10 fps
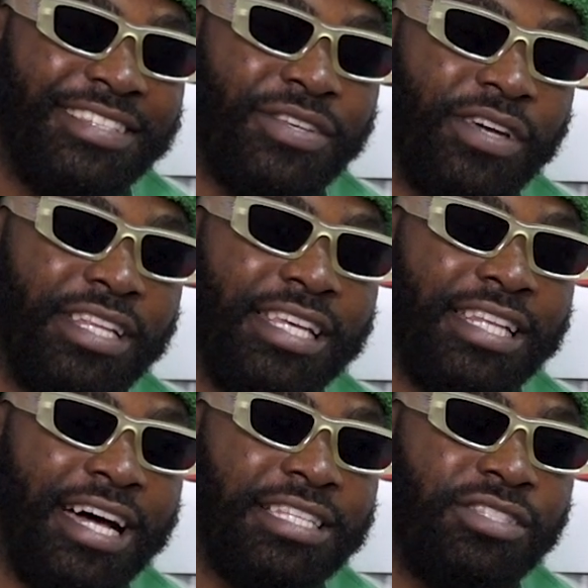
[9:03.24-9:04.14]
So it
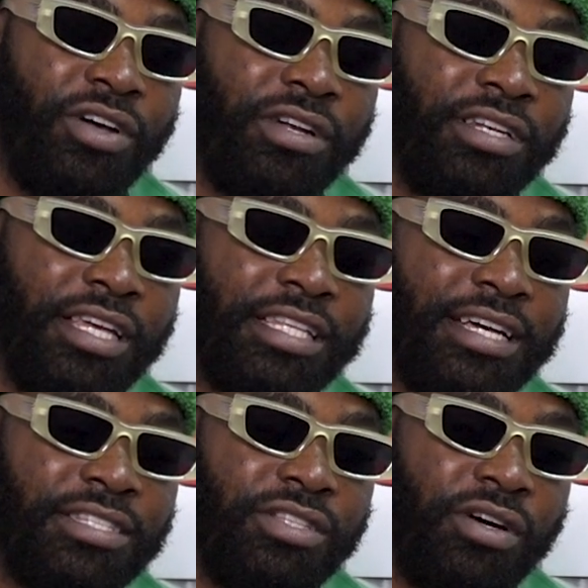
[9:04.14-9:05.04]
has
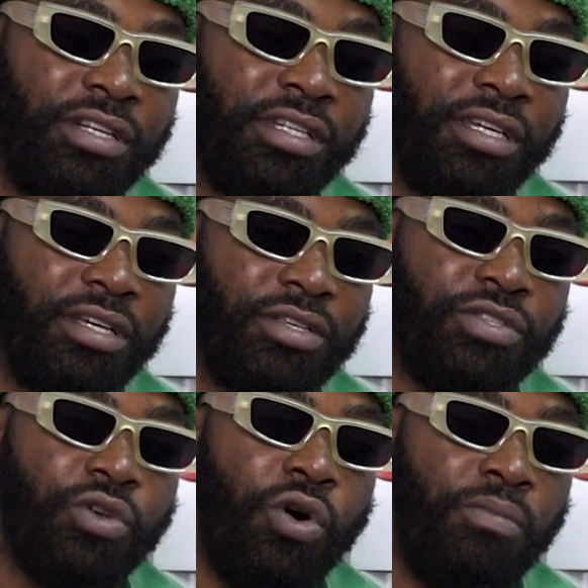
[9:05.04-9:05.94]
done
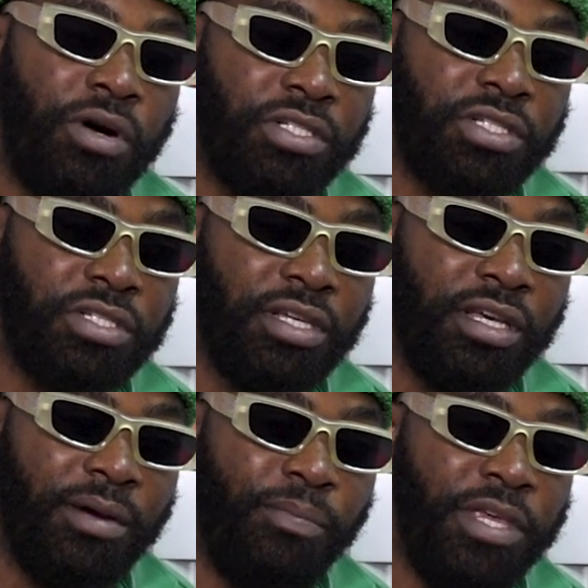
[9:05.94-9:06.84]
so much.
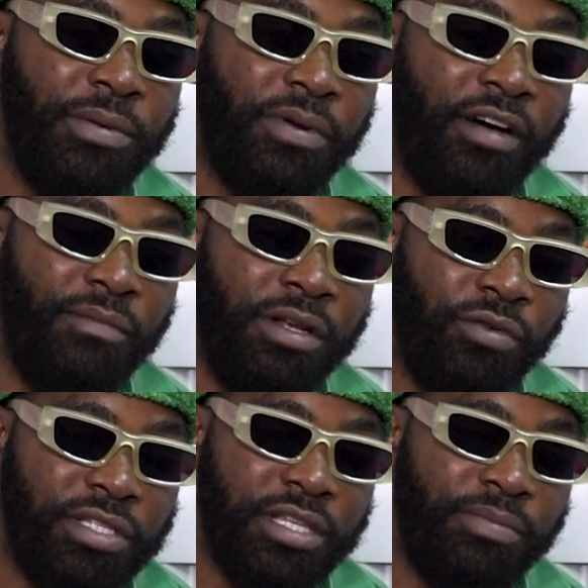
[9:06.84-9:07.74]
People have been
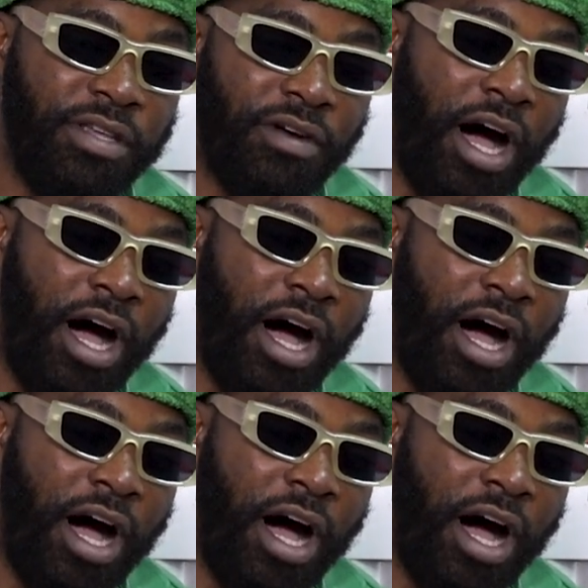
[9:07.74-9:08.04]
receptive